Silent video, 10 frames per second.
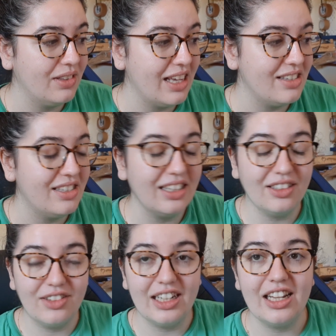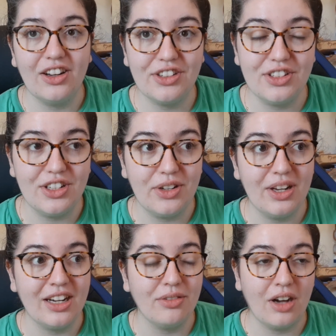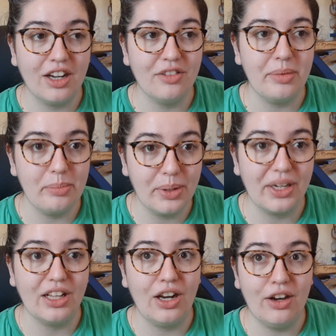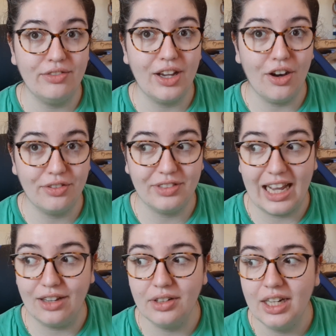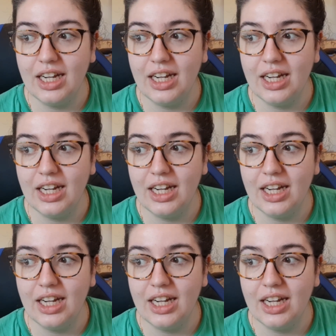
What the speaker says: There's still really a lot to do, and I've kind of been putting a lot of it off now.